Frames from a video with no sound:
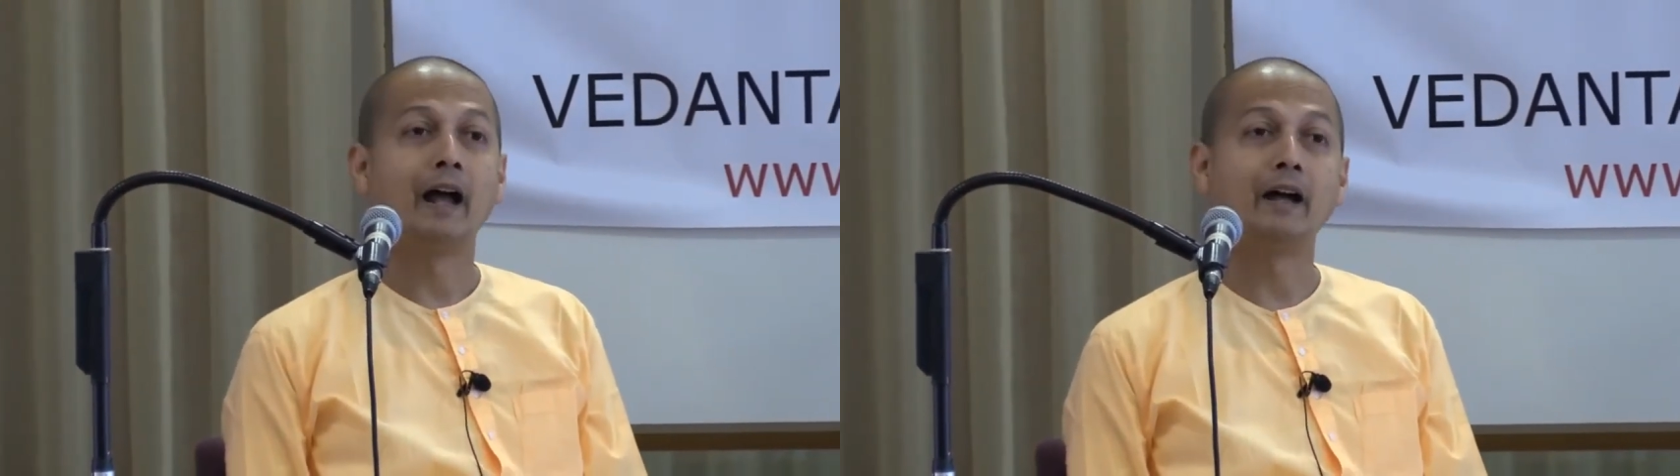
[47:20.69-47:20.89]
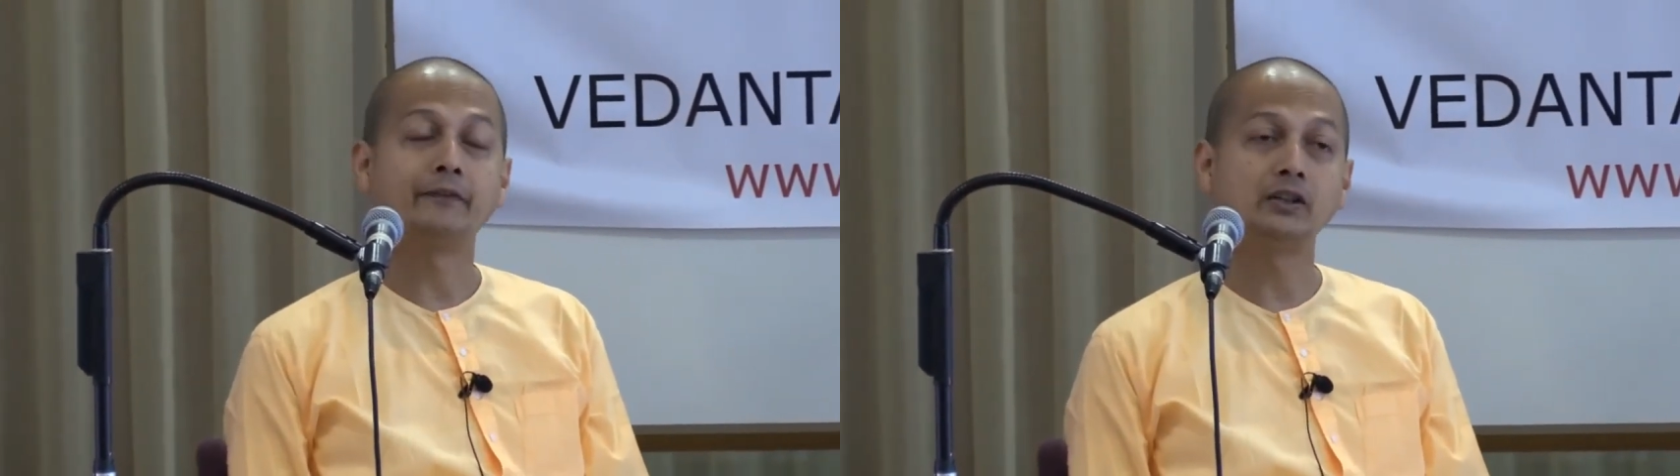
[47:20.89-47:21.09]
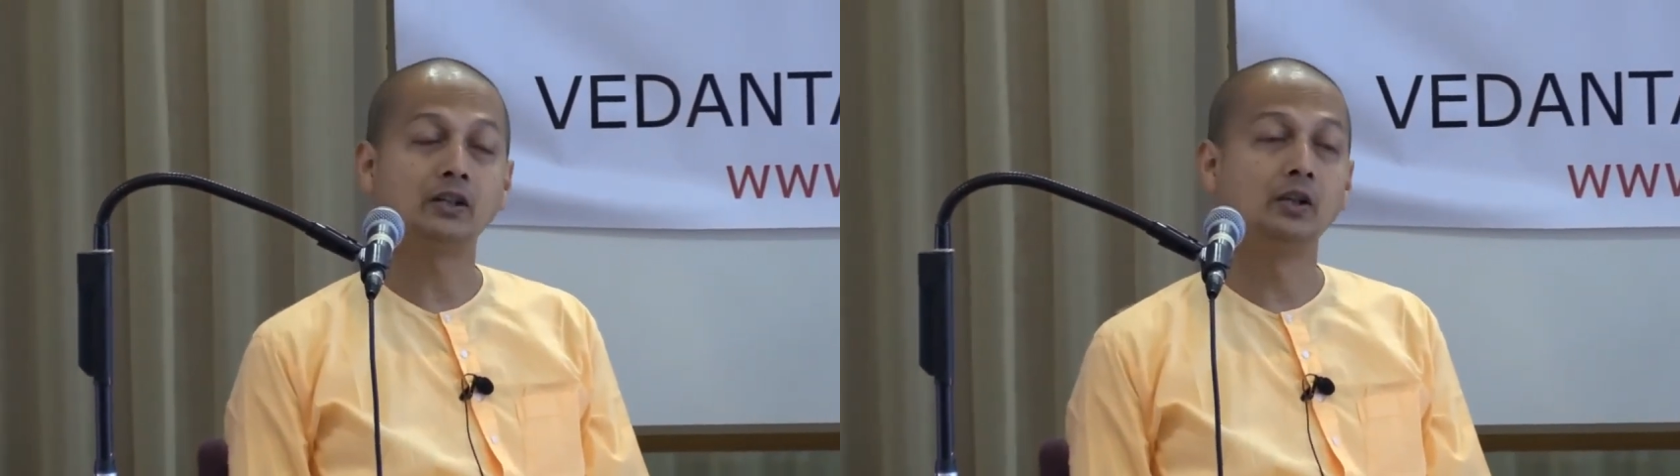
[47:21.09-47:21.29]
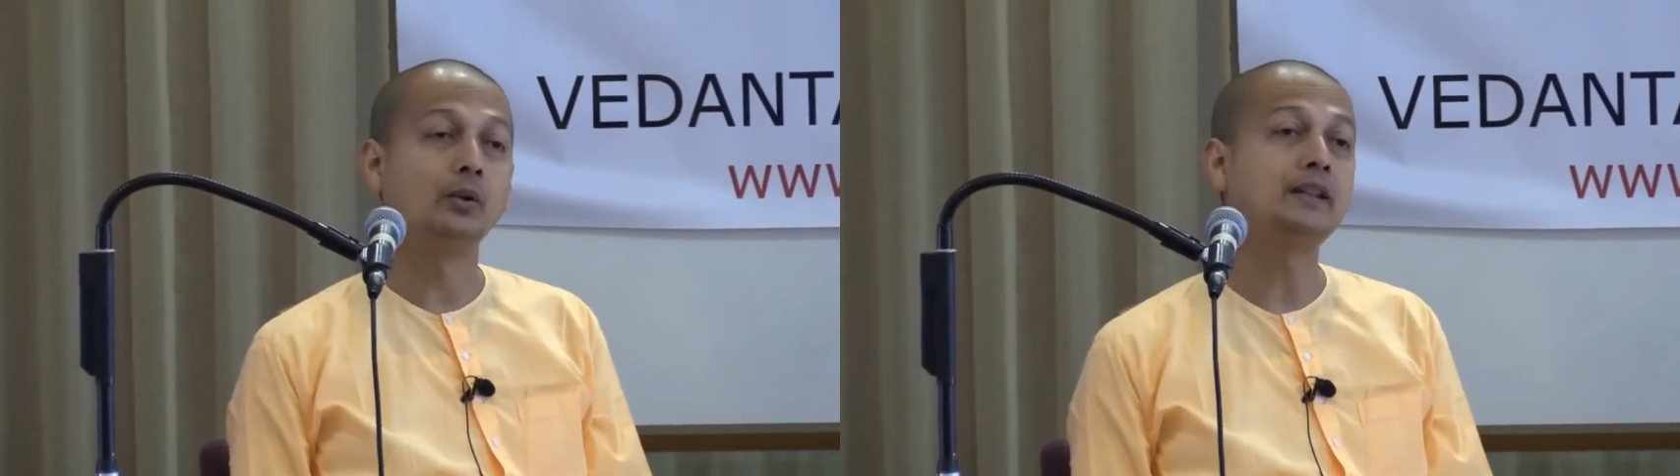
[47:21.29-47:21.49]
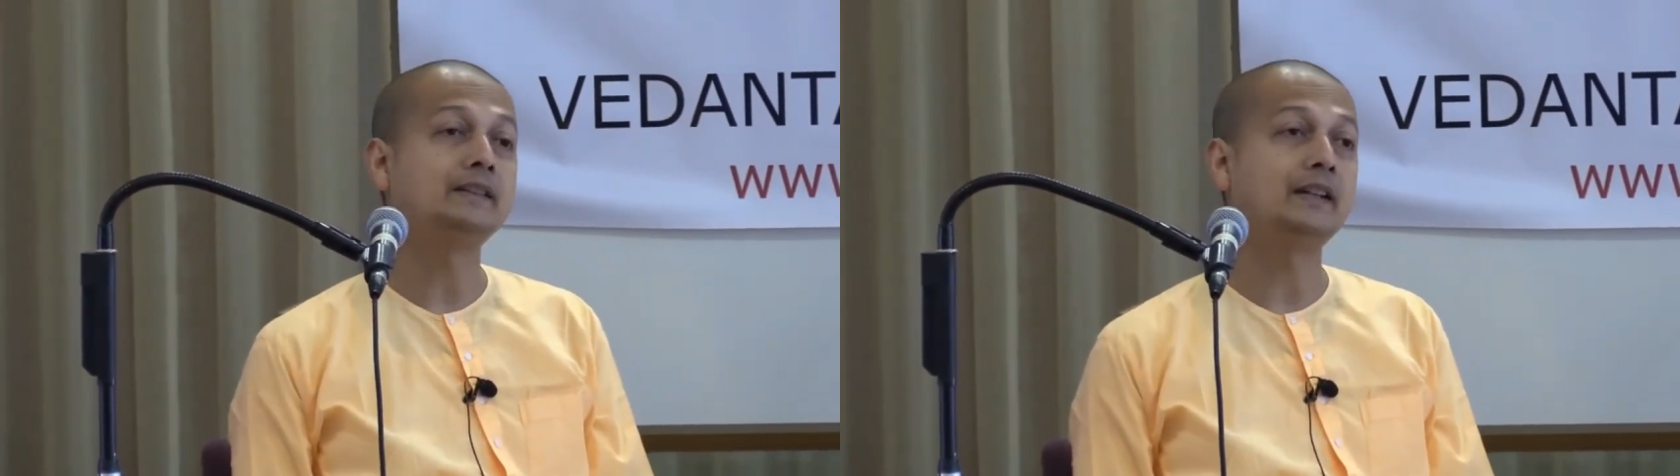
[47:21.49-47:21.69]
After
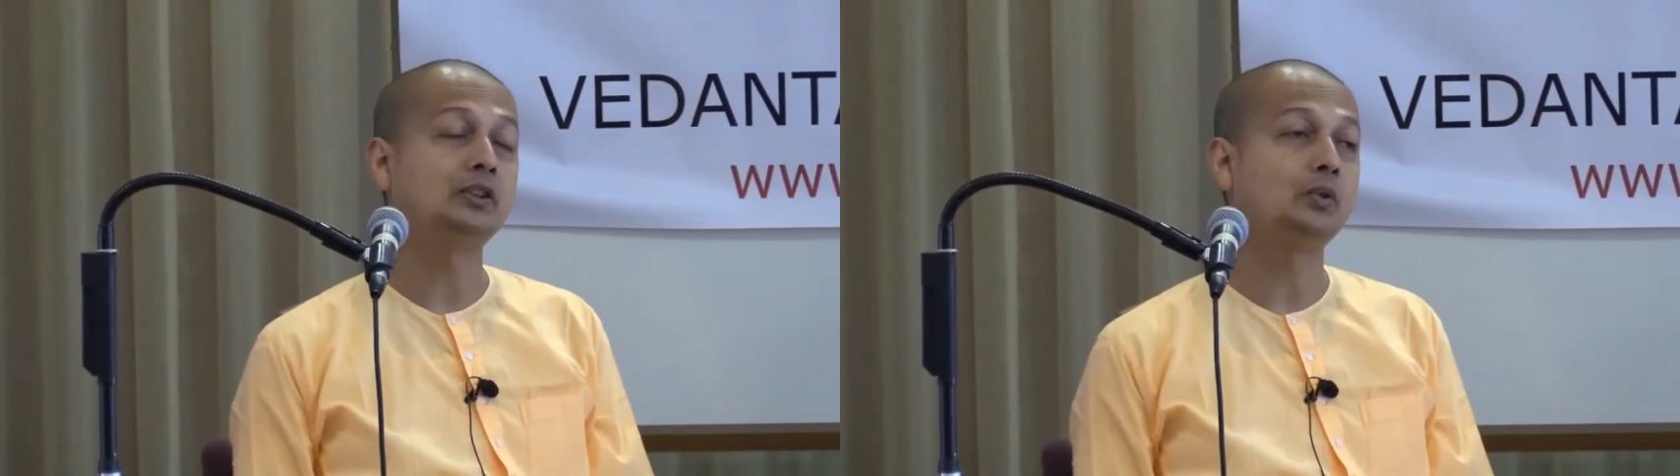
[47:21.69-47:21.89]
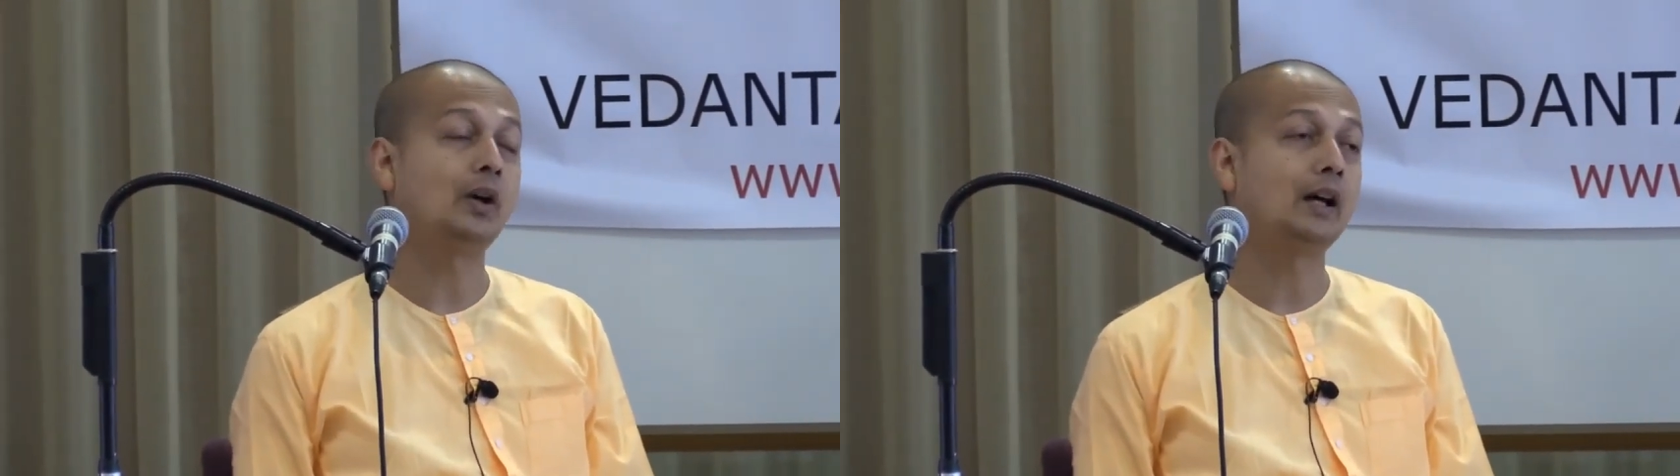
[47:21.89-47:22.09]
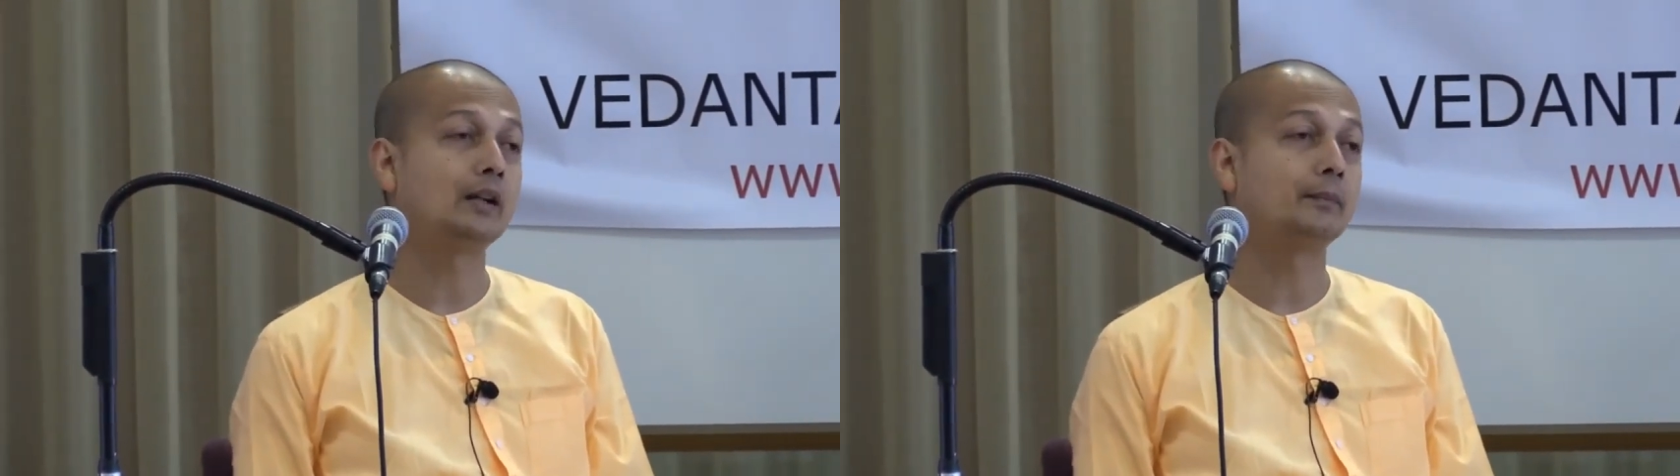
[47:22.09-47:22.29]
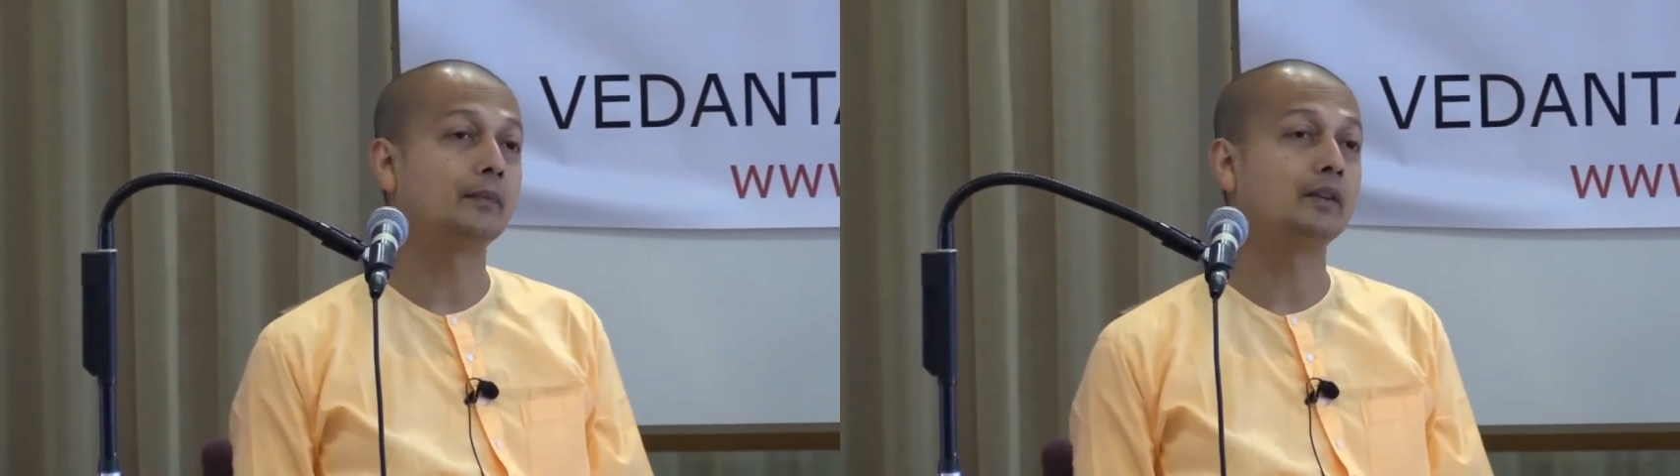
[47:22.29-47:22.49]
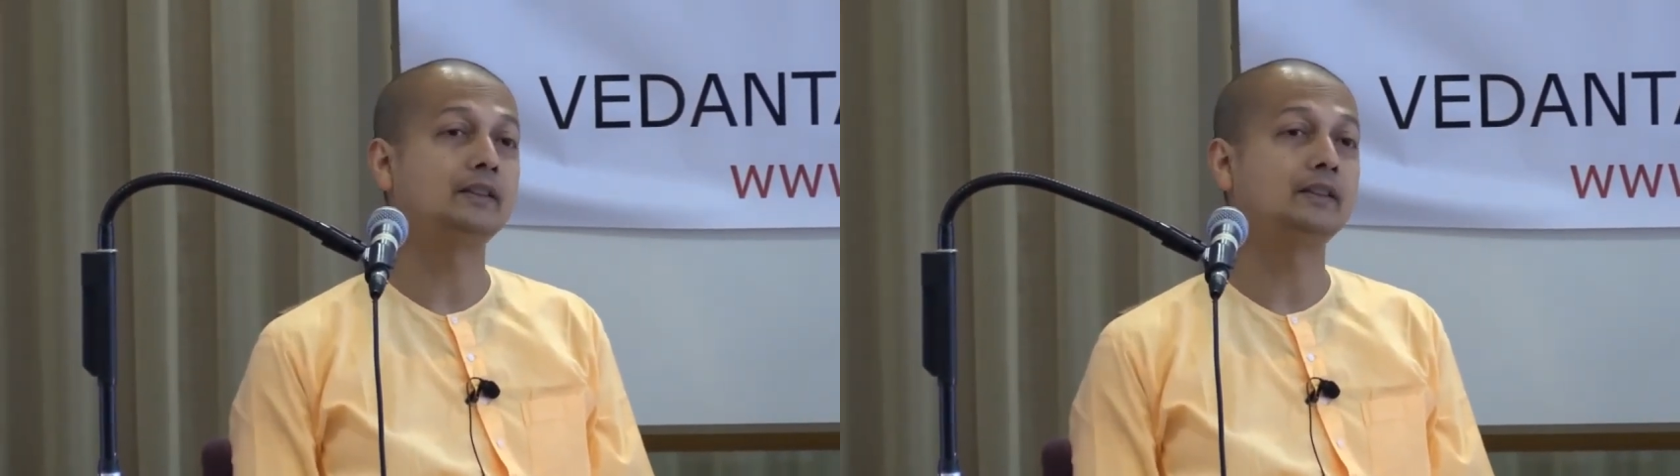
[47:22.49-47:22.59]
knowing that you are,